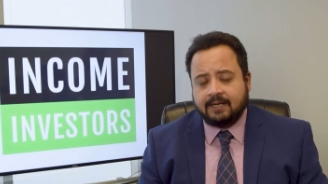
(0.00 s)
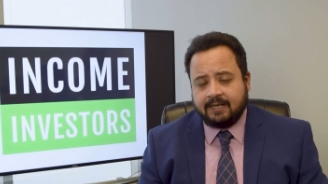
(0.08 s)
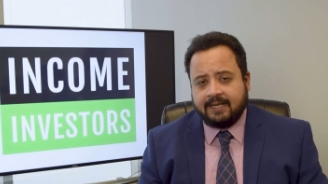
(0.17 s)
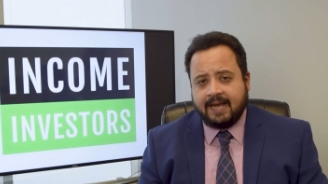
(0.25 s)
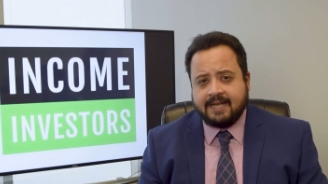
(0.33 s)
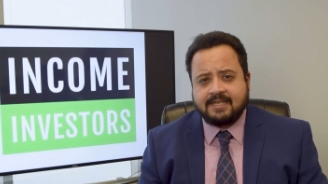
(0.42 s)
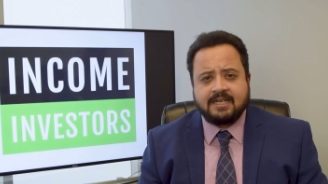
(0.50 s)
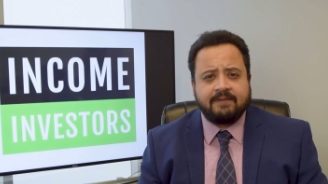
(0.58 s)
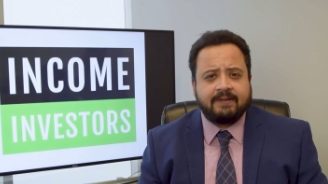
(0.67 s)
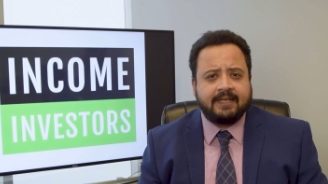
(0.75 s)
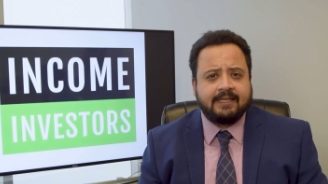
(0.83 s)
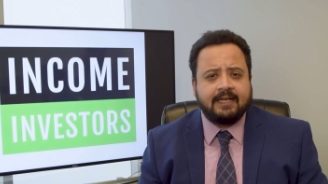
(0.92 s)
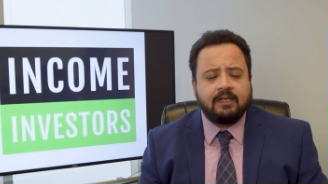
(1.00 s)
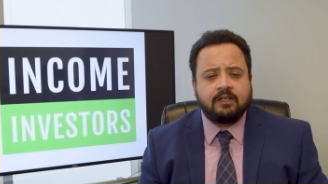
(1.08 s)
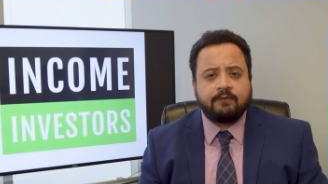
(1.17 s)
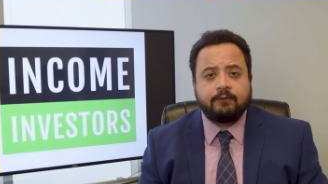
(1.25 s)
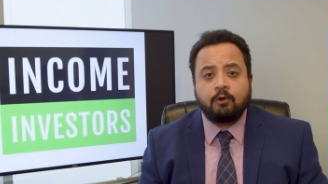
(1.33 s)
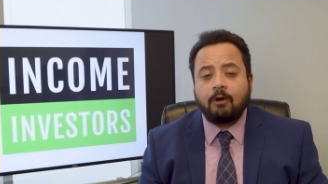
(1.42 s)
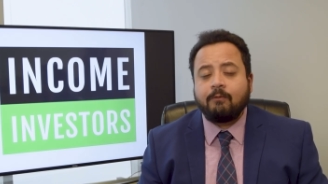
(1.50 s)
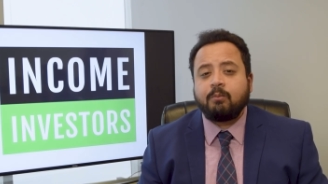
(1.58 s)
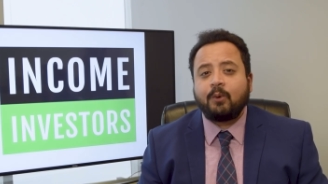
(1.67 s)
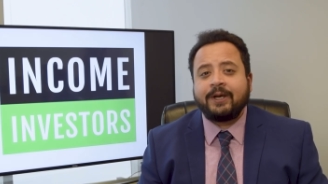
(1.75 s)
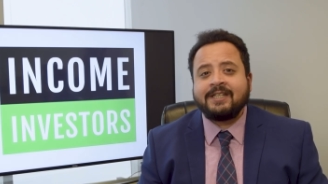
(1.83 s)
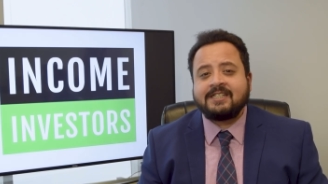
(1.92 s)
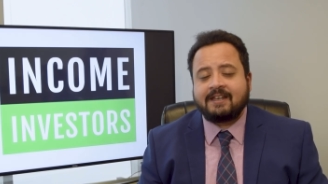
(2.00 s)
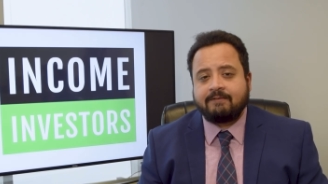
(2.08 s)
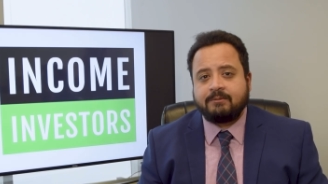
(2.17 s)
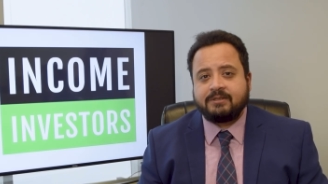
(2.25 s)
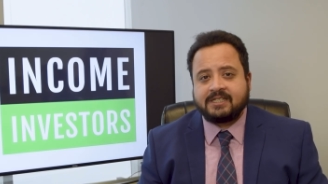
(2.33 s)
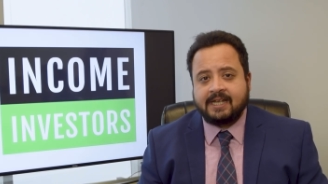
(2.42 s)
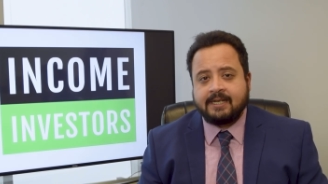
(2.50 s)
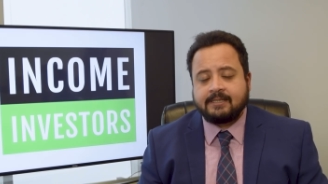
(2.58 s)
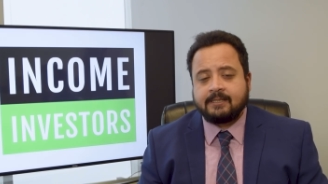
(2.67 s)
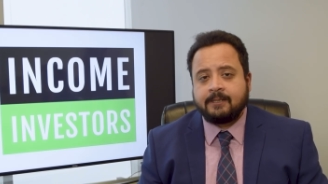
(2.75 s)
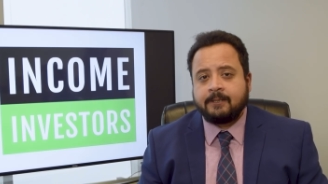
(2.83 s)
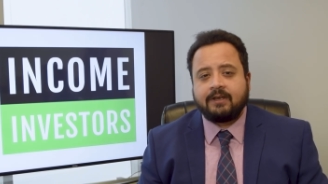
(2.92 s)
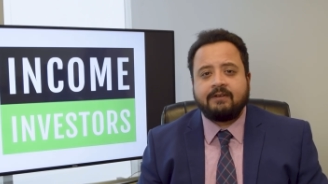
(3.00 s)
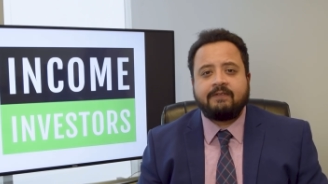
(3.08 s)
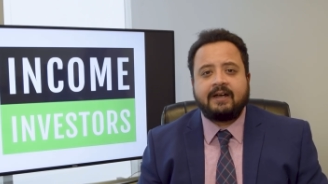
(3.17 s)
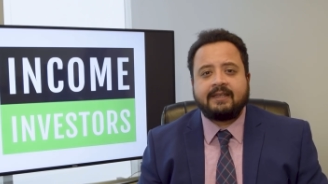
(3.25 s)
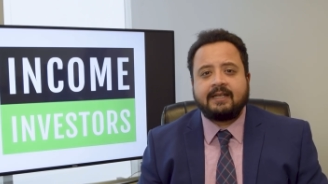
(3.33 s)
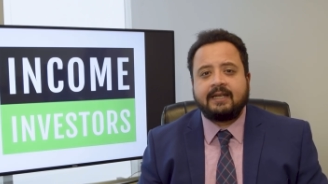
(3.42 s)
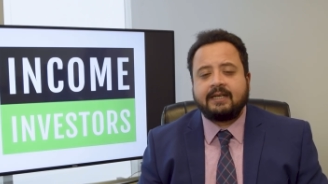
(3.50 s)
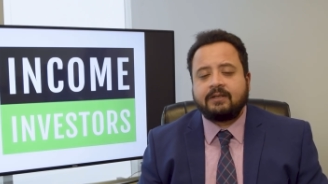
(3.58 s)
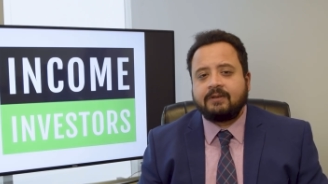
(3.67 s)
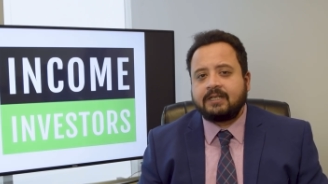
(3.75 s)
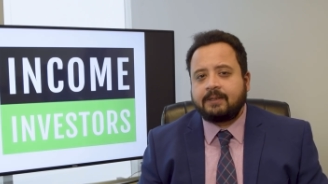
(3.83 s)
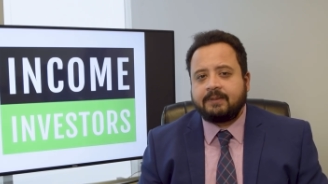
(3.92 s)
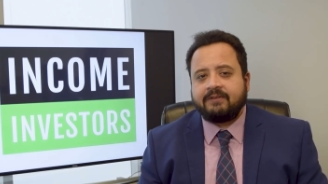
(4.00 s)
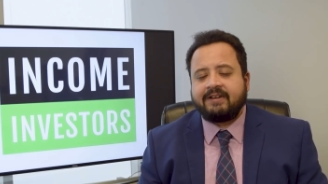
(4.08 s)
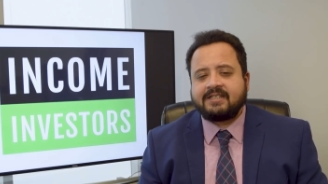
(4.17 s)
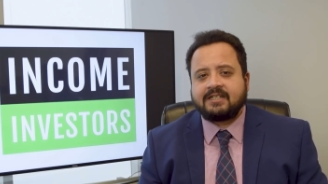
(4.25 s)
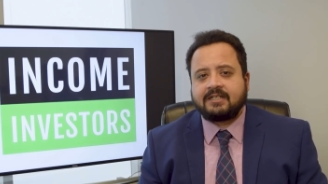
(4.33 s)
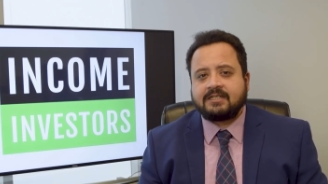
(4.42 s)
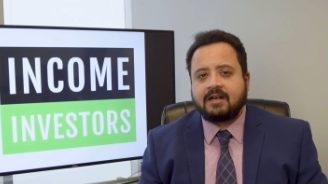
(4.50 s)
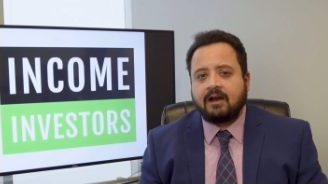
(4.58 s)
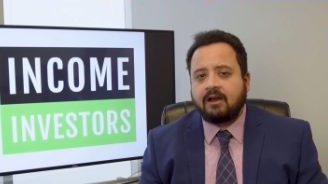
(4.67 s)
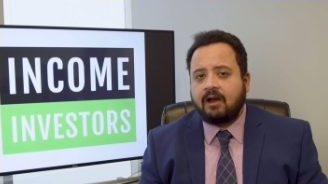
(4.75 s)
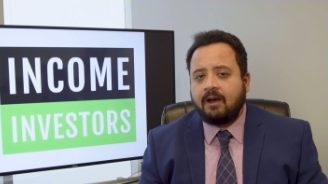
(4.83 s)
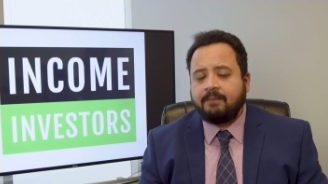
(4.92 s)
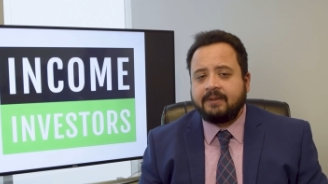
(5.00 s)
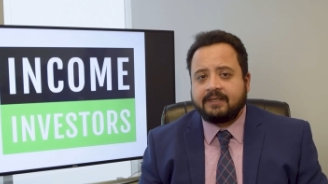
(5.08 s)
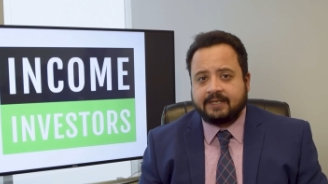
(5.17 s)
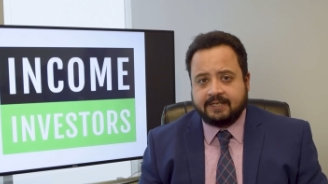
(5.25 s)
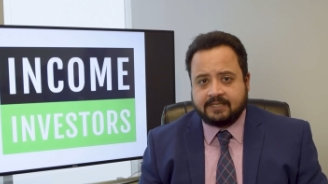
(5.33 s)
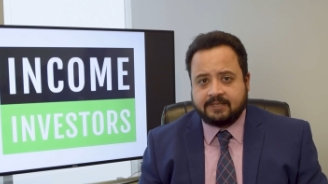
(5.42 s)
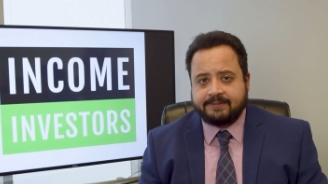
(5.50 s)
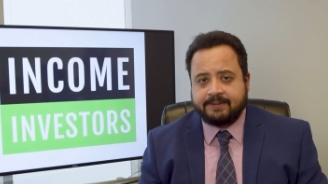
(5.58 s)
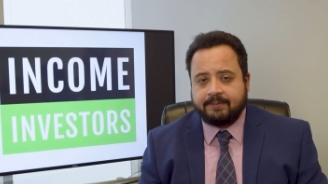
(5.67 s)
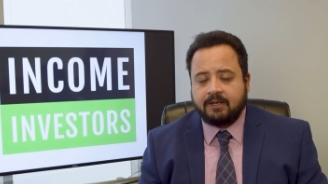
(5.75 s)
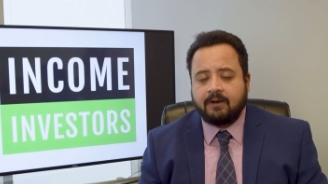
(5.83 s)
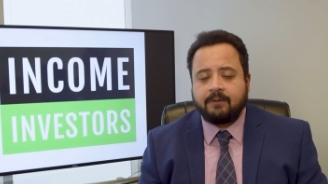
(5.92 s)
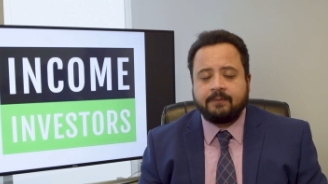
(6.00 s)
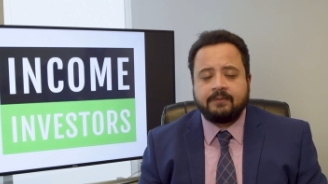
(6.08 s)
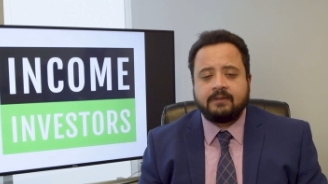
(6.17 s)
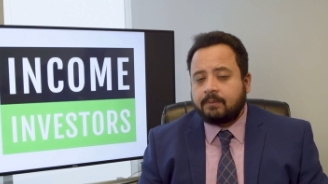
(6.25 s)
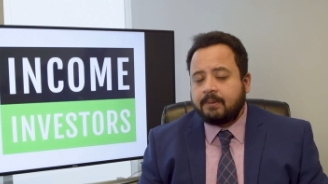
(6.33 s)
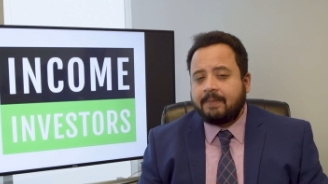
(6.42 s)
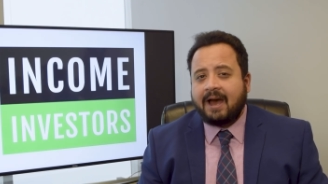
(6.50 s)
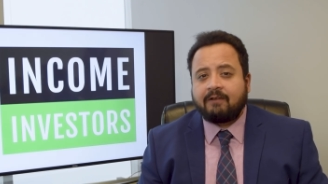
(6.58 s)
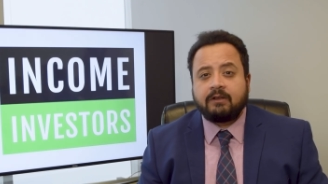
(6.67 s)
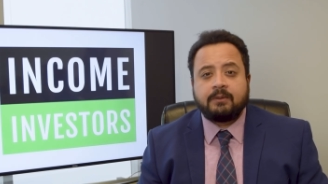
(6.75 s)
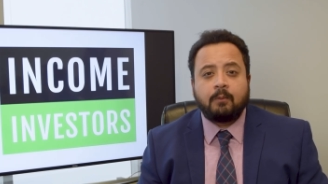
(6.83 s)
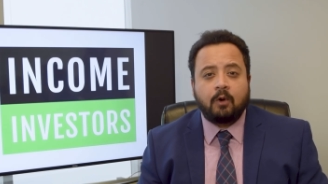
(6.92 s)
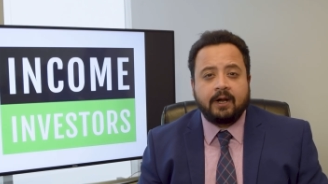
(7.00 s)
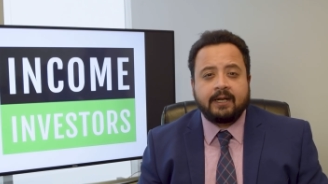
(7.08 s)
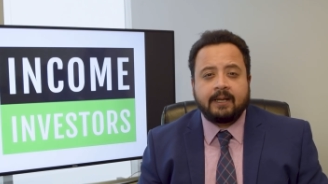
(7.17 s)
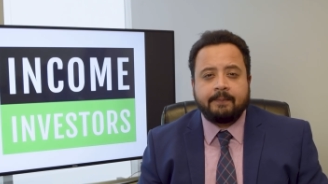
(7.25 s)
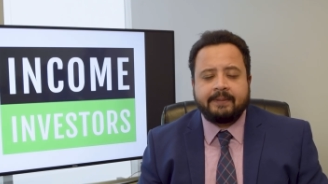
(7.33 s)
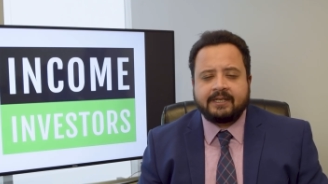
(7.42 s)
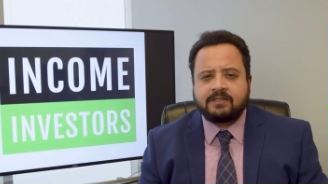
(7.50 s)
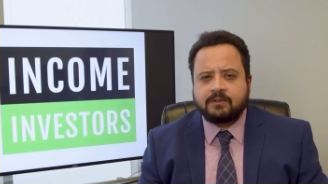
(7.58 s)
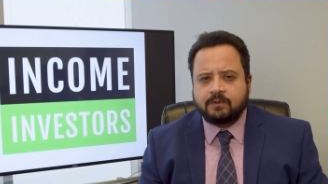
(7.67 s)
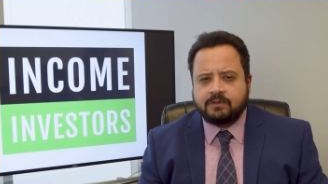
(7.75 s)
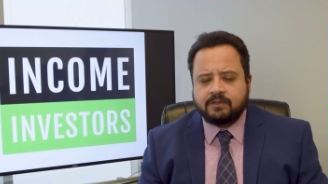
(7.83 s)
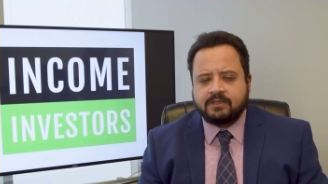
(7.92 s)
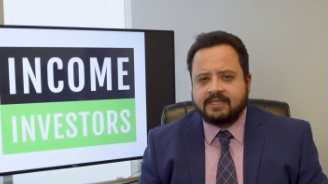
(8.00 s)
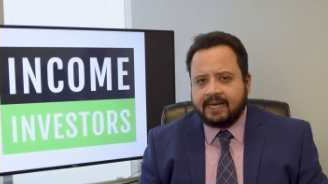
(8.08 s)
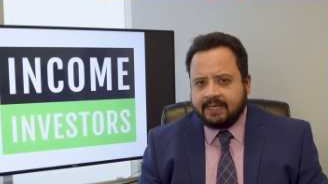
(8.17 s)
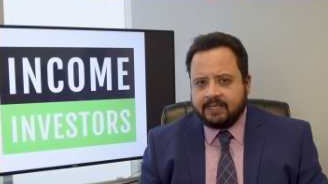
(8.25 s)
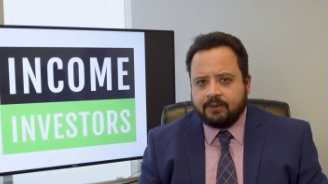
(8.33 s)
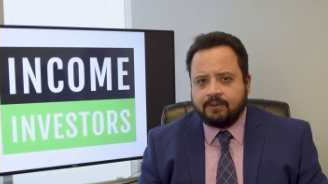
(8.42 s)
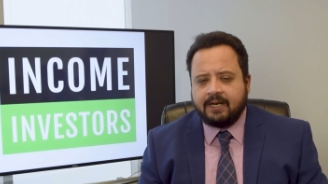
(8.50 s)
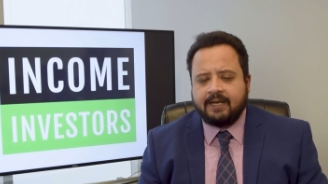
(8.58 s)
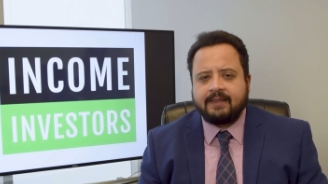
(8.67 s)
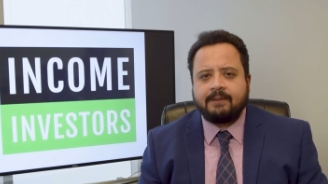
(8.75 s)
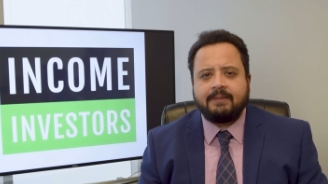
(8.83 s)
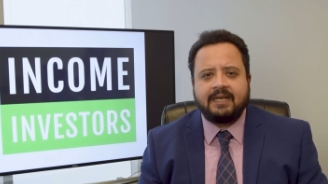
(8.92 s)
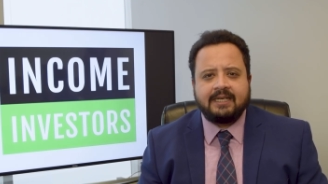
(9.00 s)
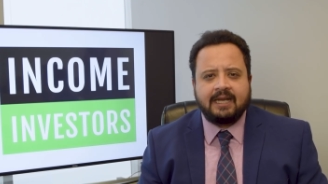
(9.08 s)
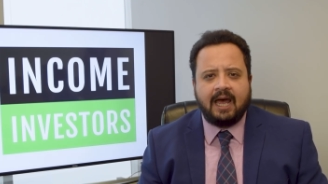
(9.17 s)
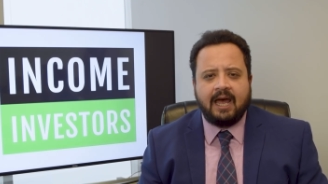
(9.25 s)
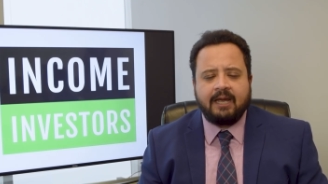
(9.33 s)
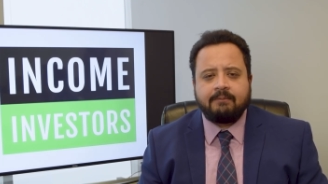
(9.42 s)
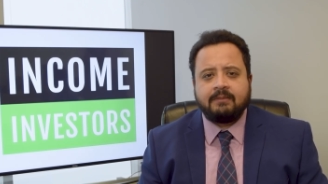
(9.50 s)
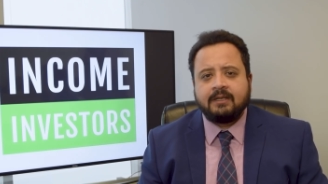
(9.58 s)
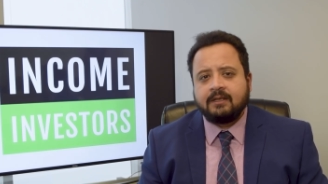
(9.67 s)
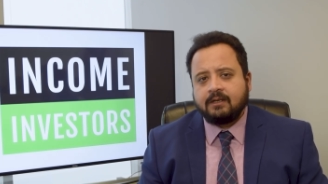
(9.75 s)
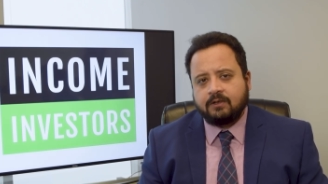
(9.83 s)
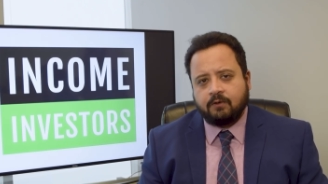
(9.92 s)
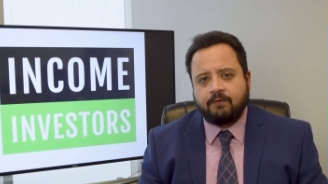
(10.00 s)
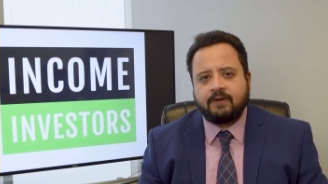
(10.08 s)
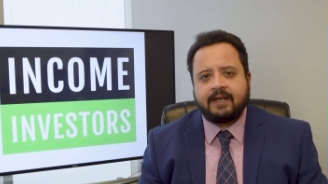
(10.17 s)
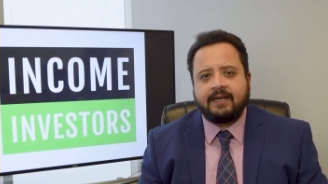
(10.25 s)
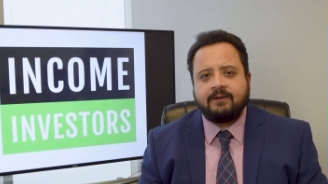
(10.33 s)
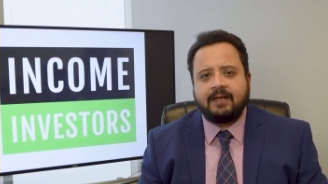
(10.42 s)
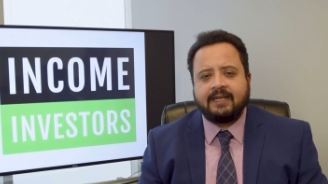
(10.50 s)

currently has a dividend yield of 12.7%. You can find the link to incomeinvestors.com in the description below. We'll be back with more income picks soon, so stay tuned, and in the meantime, don't forget